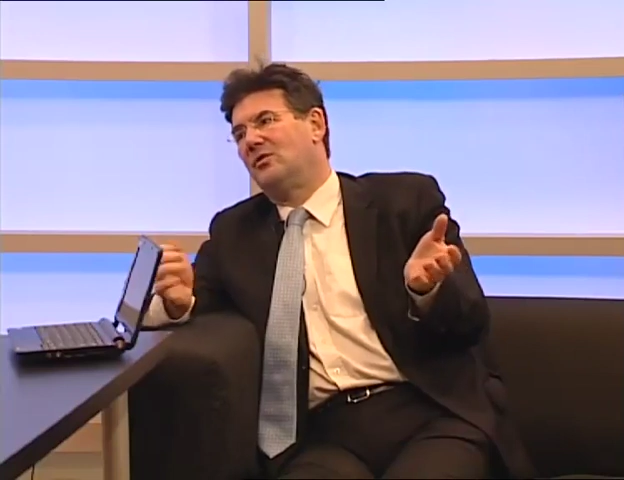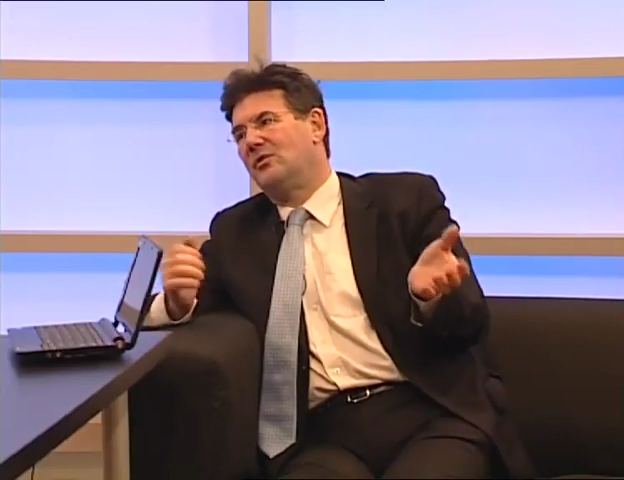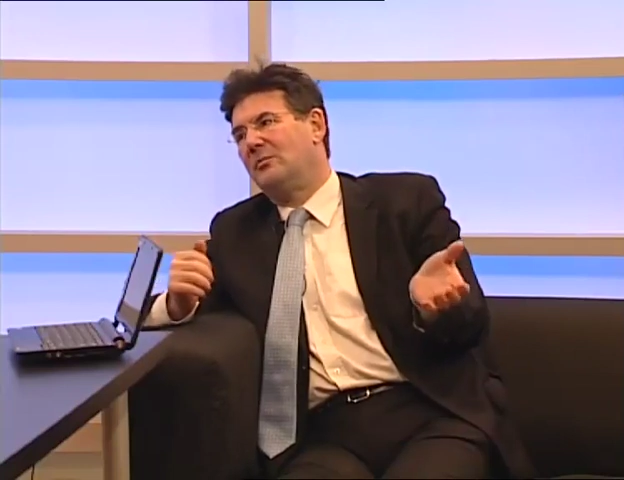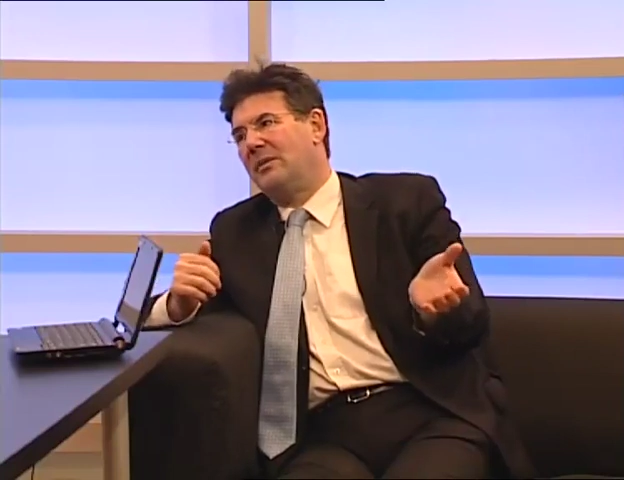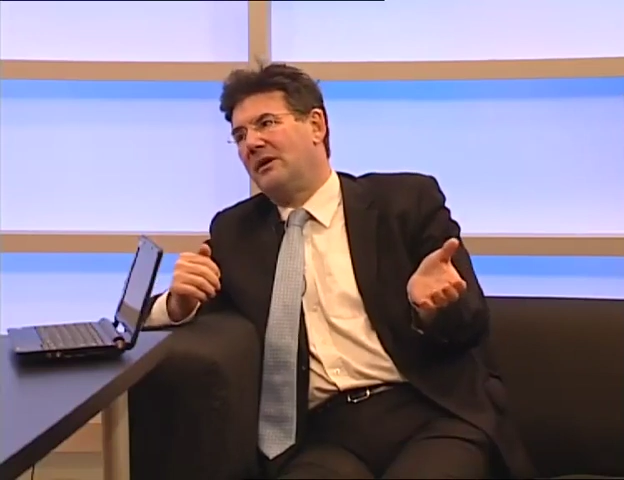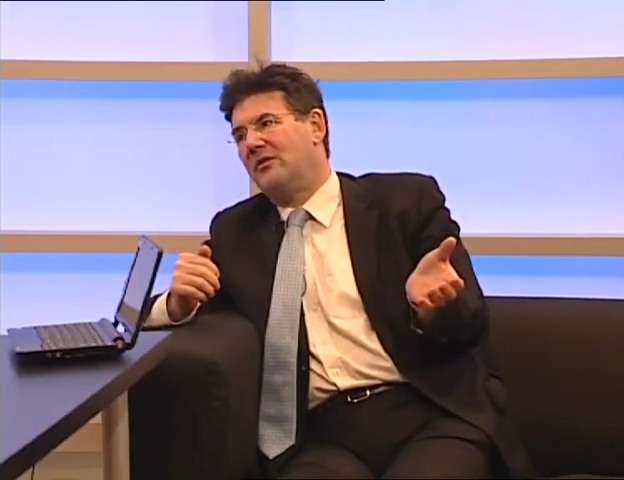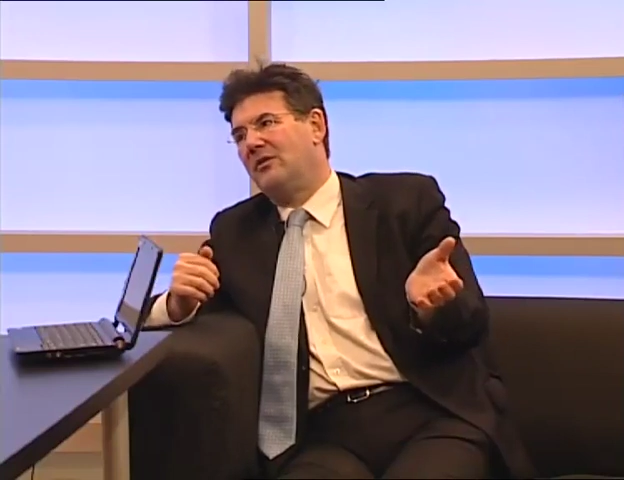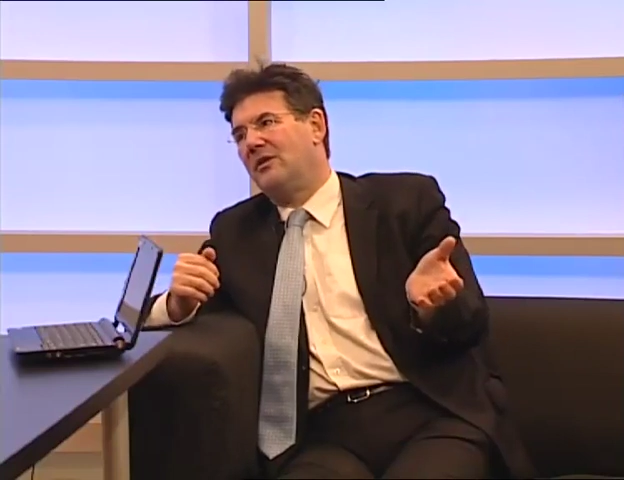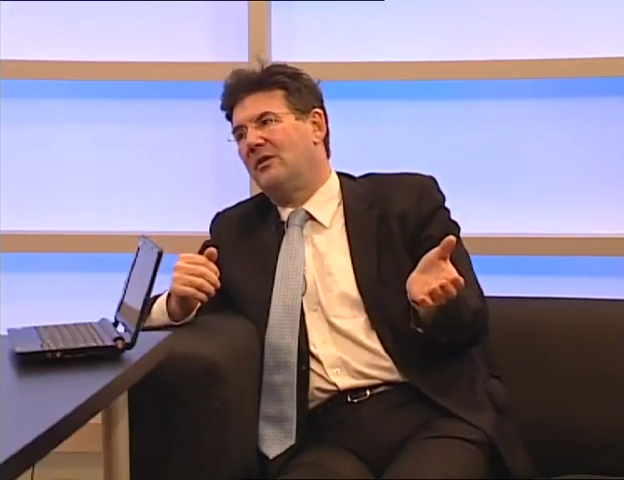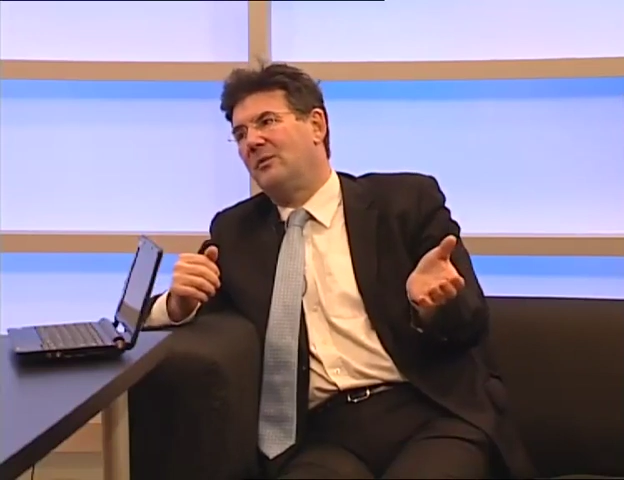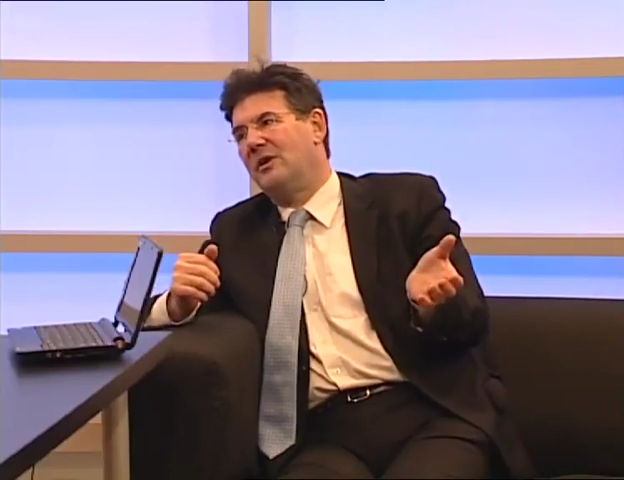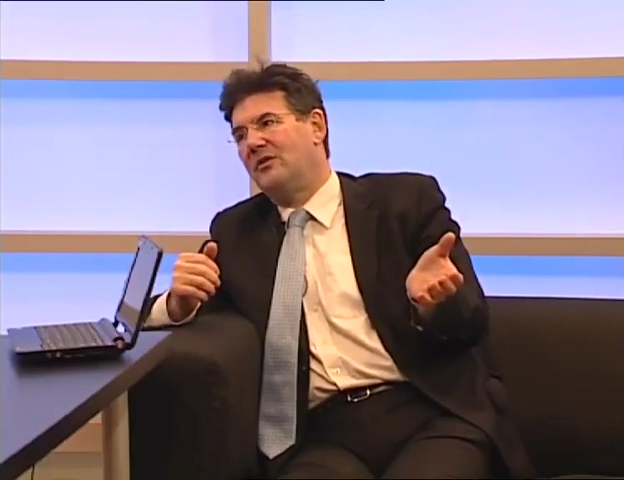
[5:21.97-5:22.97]
or a barrister
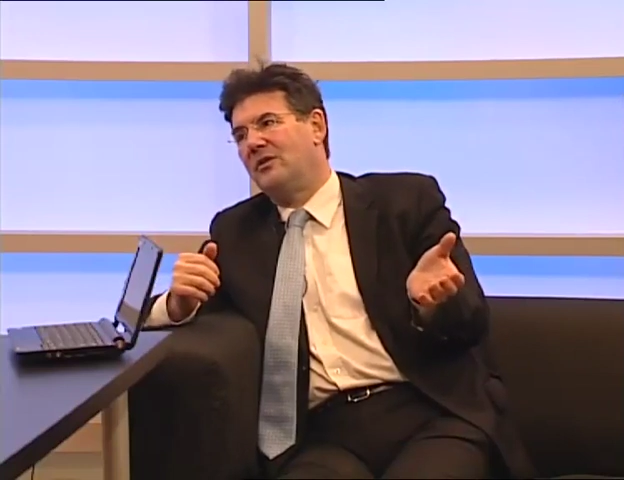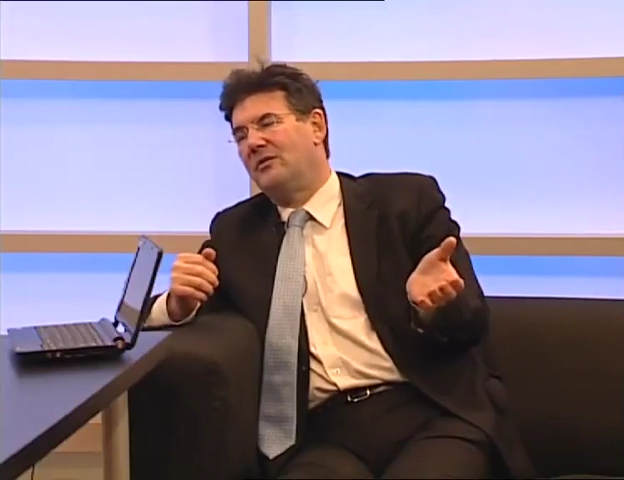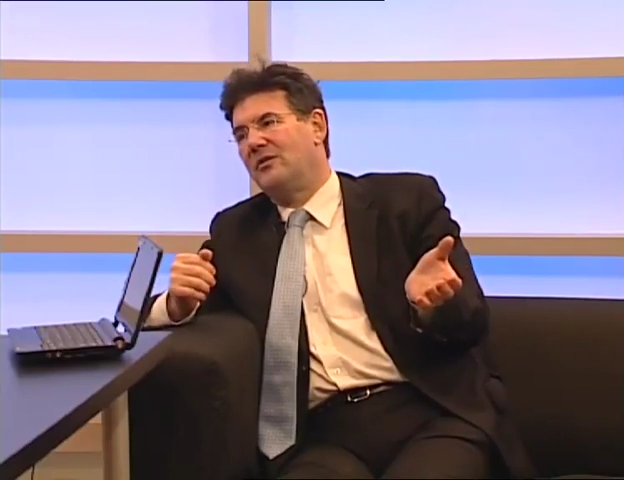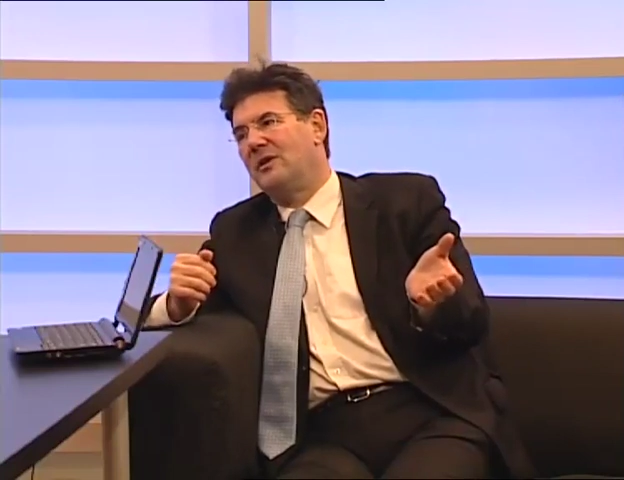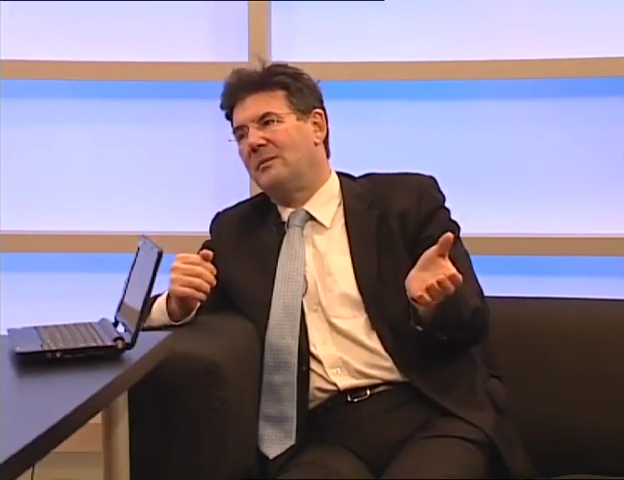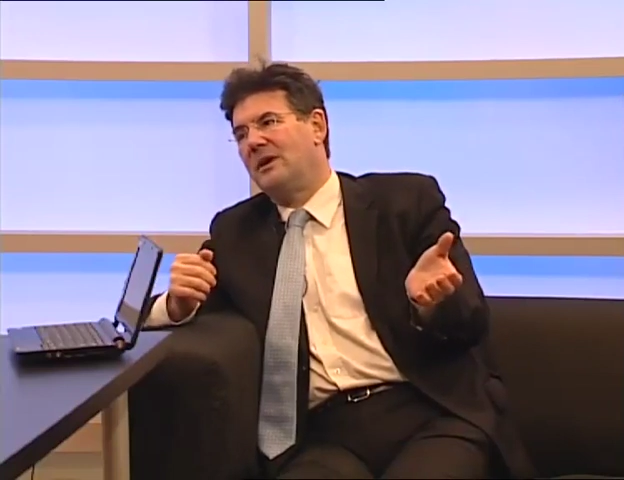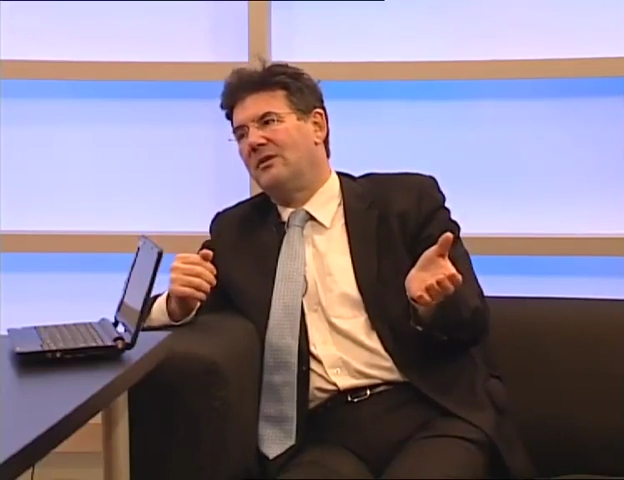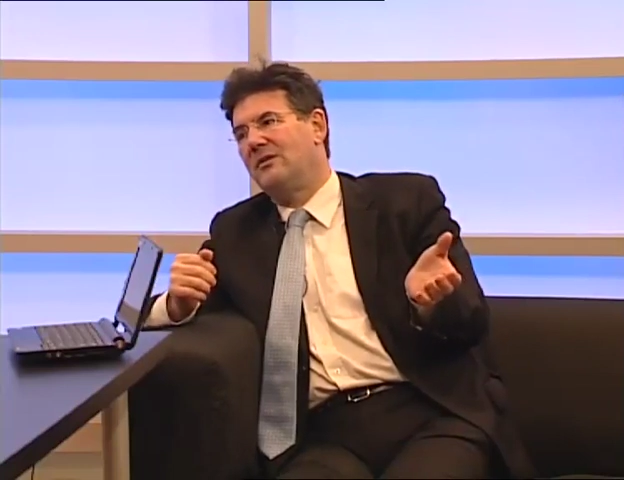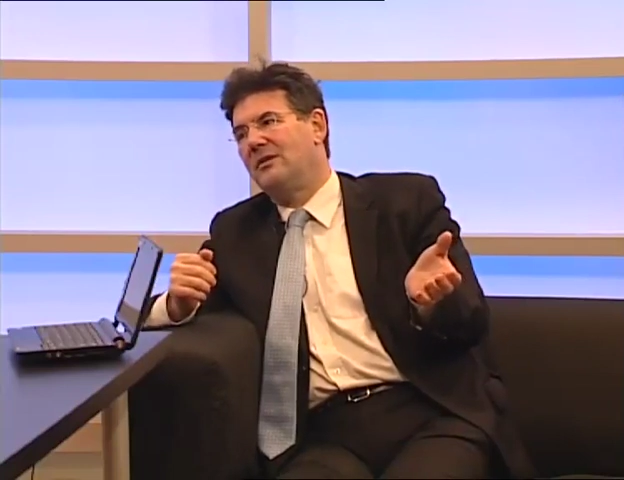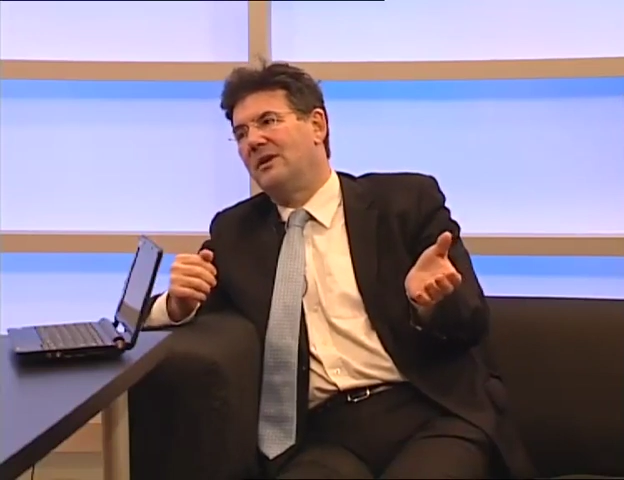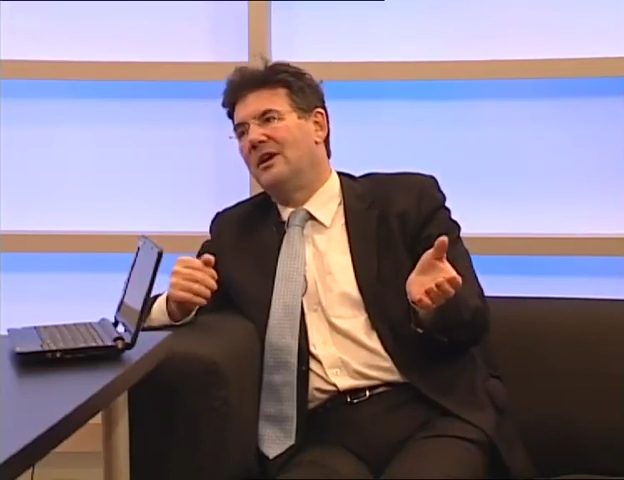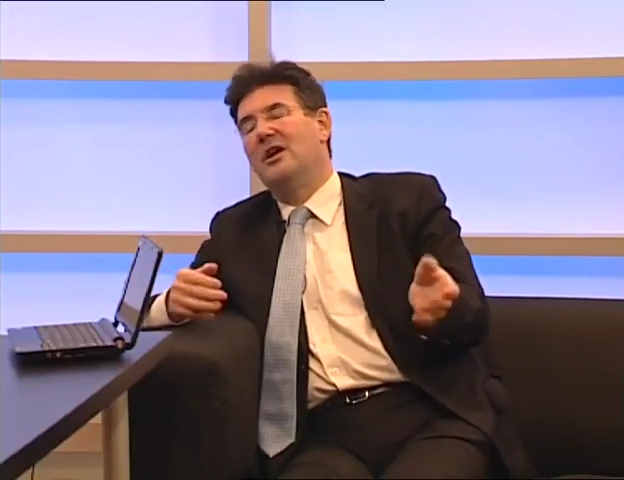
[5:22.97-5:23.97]
who isn't a
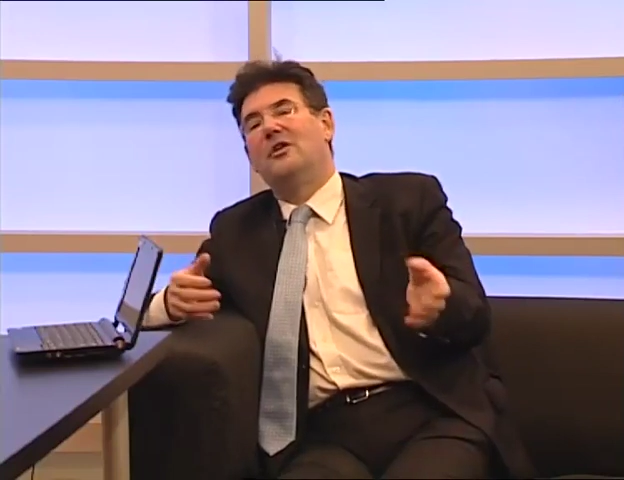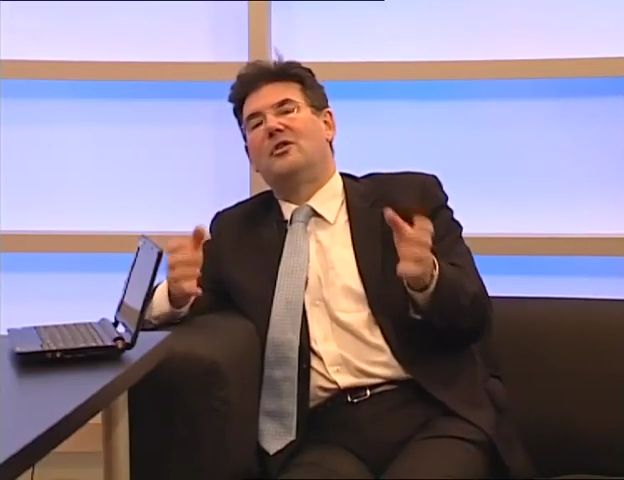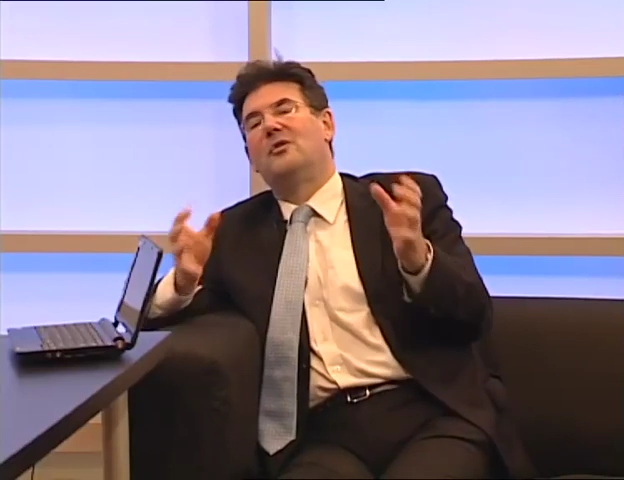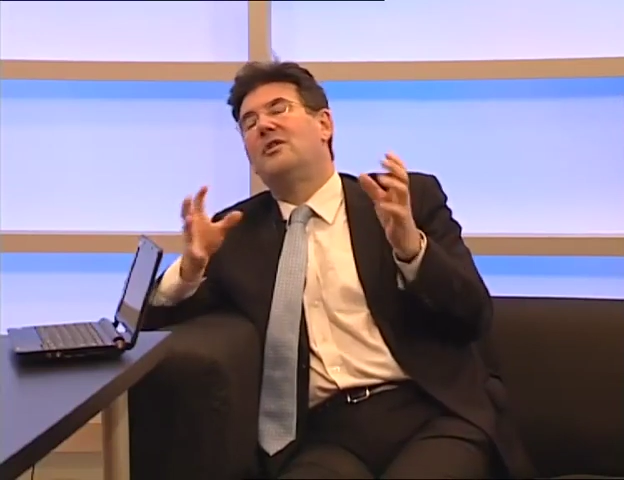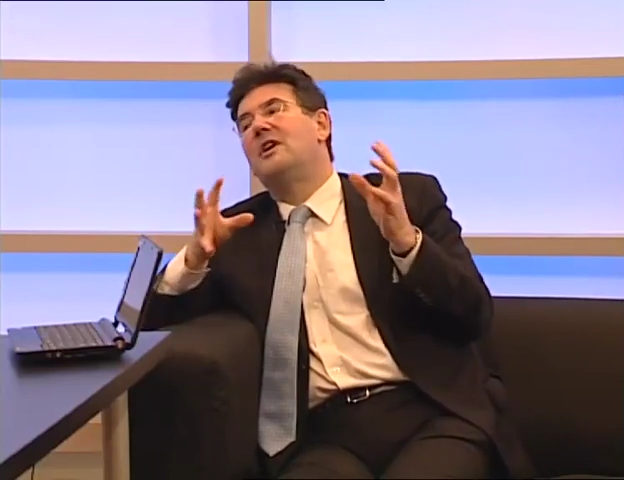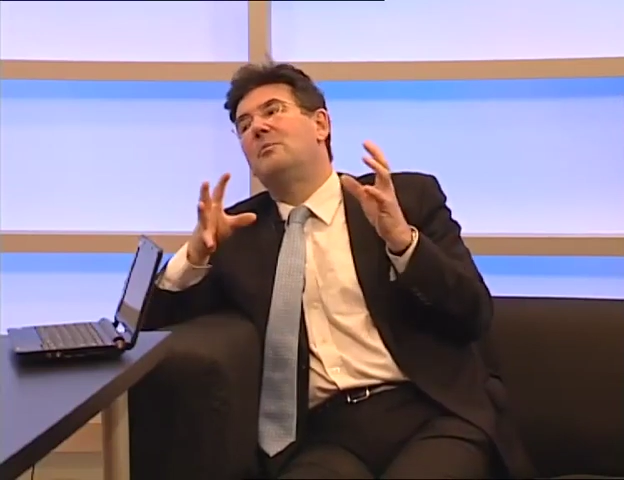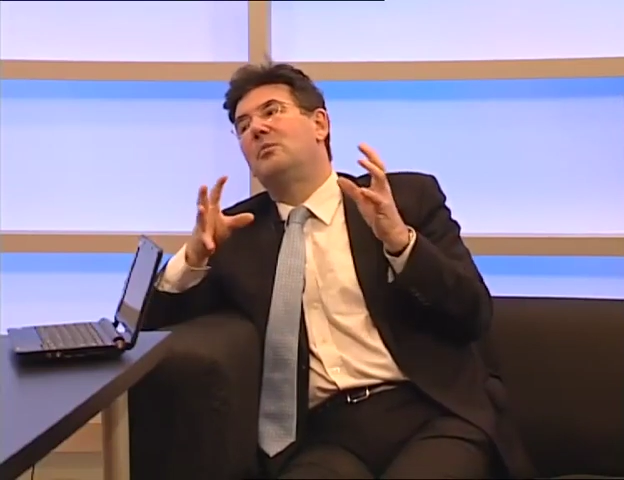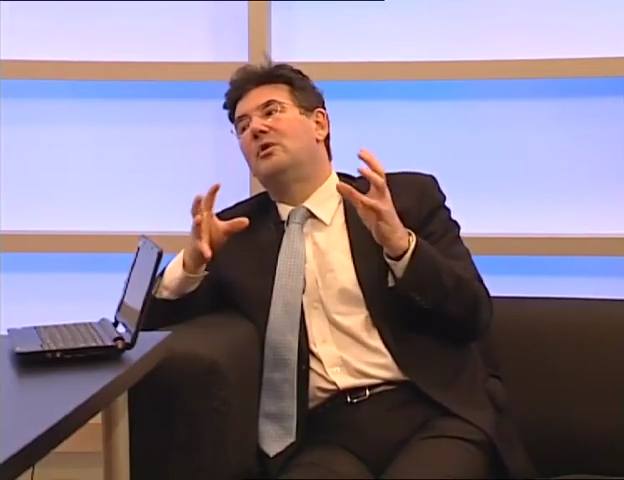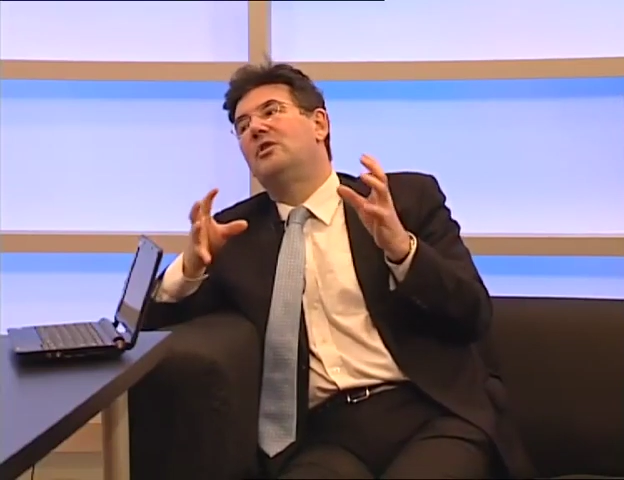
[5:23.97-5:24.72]
Freemason. So they're